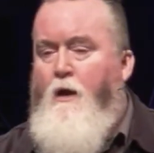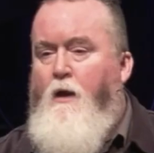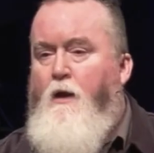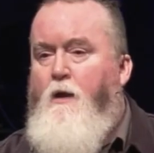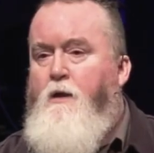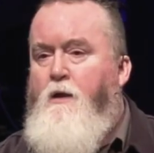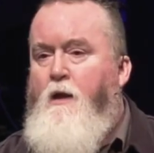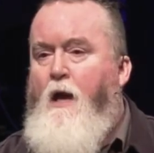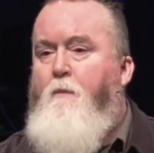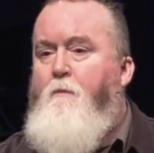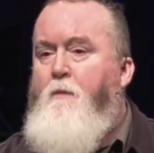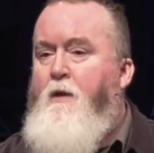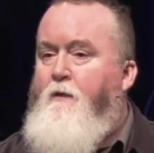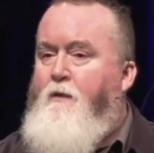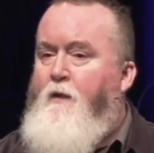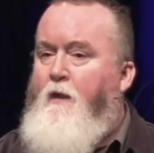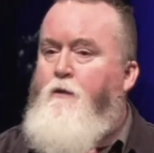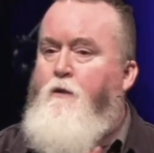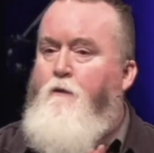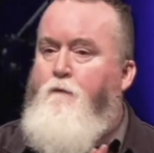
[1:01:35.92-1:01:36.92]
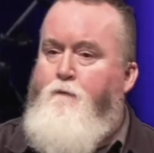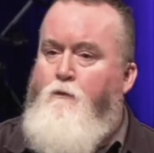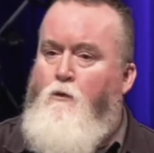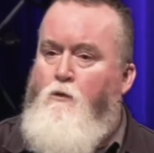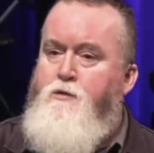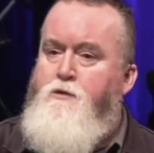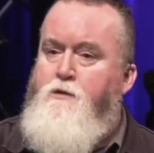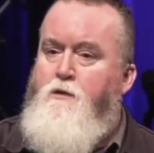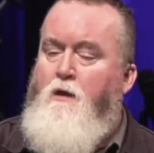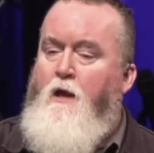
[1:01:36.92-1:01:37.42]
to not make that the
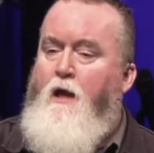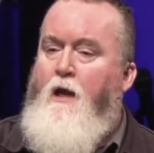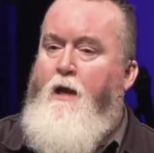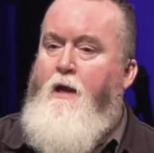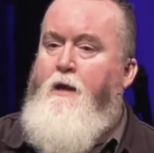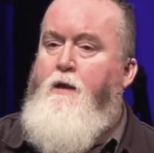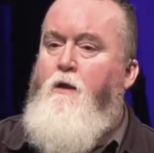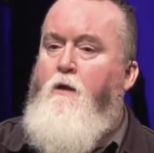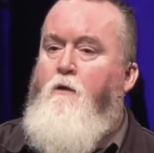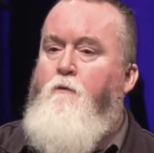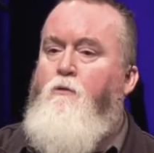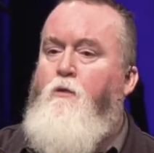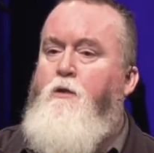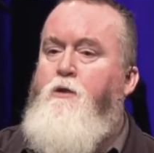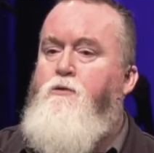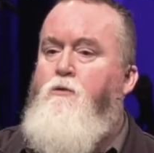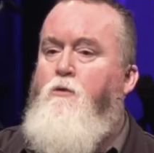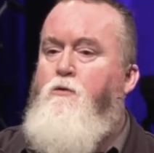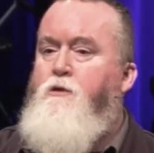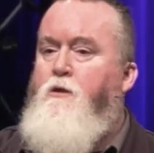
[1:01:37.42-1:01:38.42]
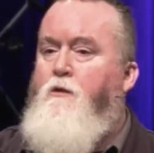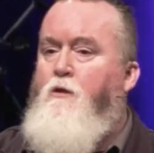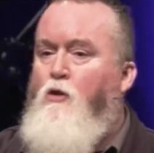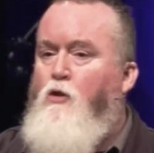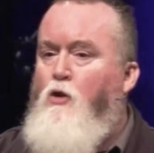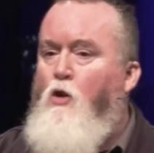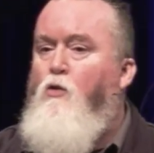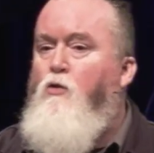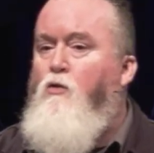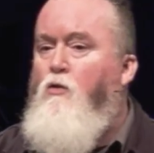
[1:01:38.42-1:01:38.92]
first line of research in the
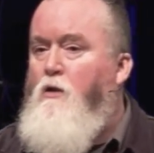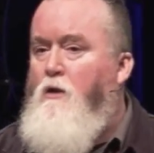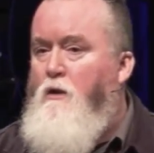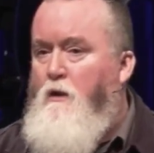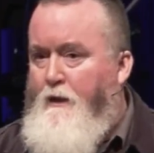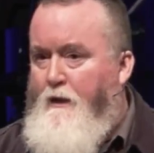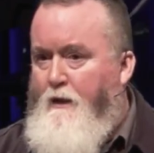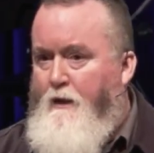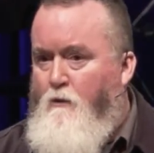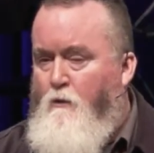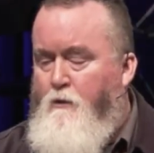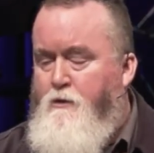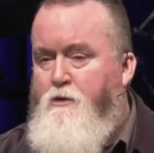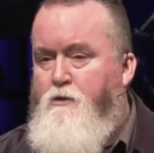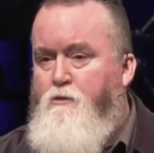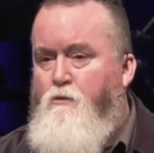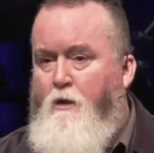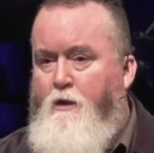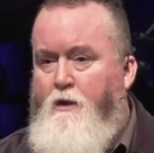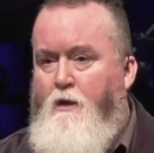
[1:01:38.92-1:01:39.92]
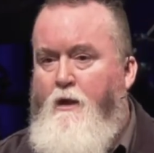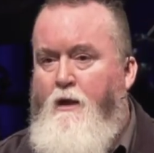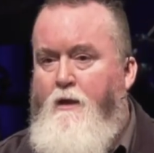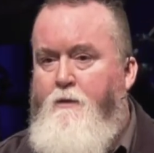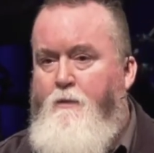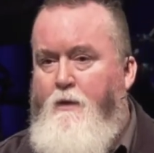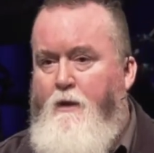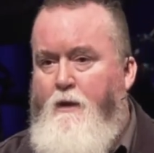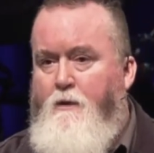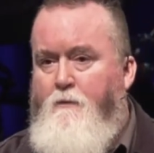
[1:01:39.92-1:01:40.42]
local clinic, which is what it
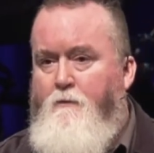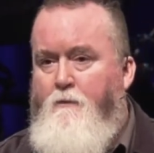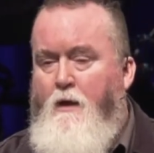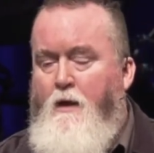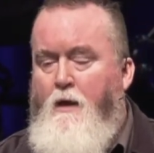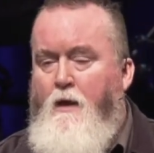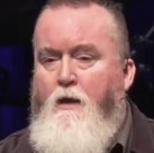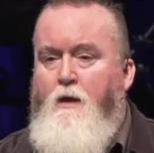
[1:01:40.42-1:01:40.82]
had been.